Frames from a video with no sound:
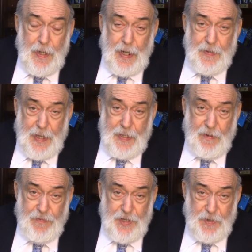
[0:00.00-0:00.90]
and that
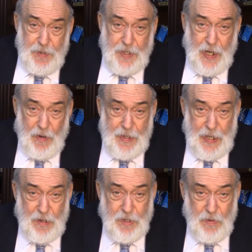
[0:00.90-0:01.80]
division was carried
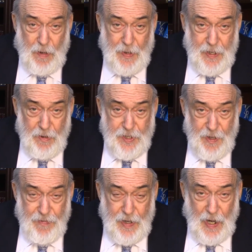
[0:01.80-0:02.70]
down to Rabbi
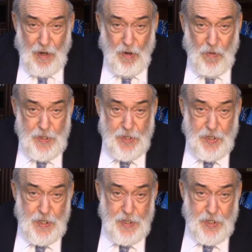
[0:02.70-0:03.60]
Yosef Karo in the
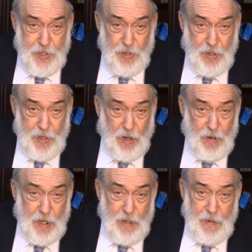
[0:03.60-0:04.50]
Shulchan Aruch,